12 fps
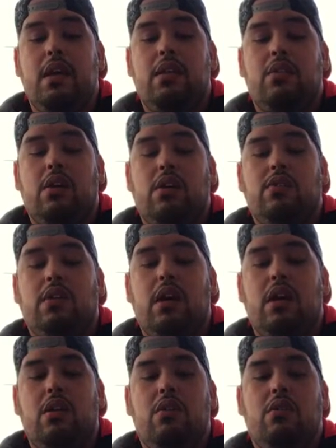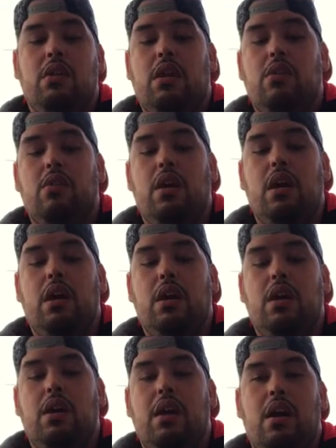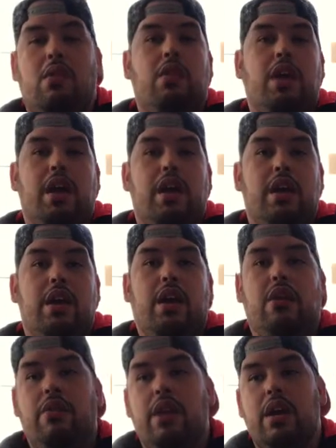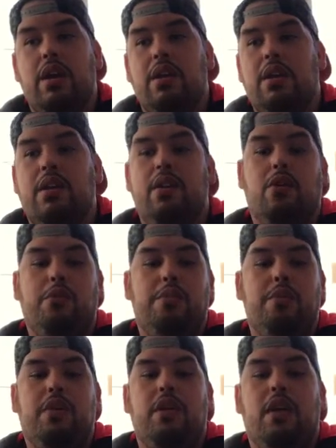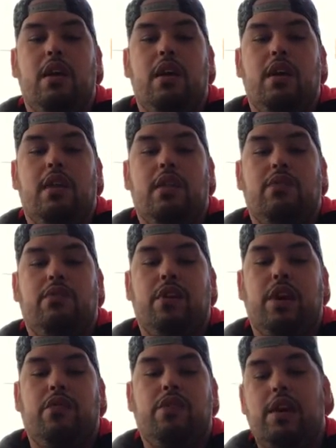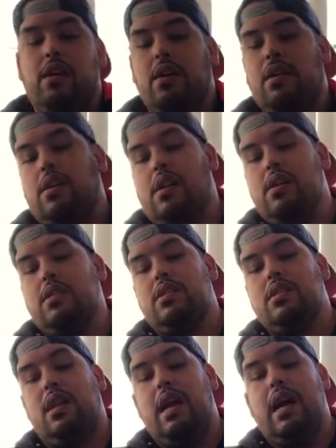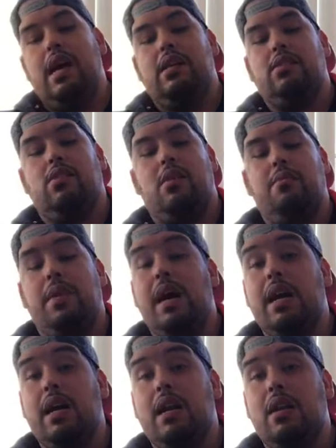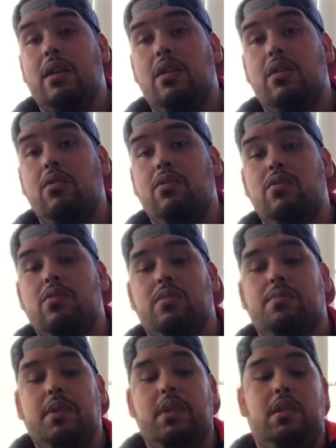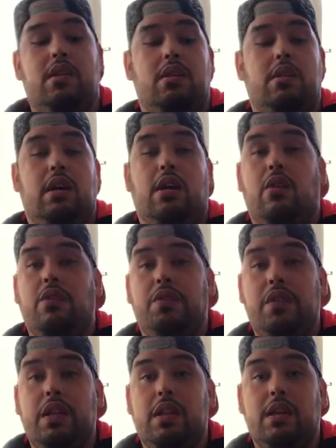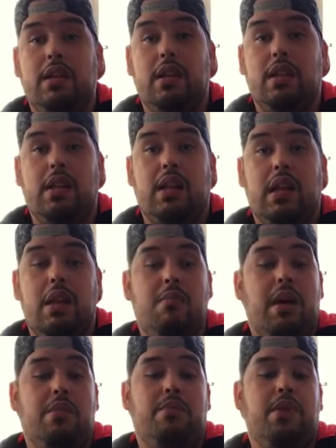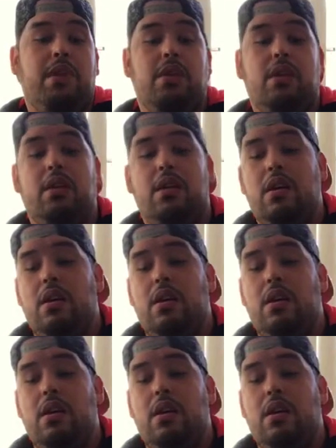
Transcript: so I was like, you know what, I'll wait. And nope, freaking figure costs a lot, so I bought it used, but hopefully it came out pretty good.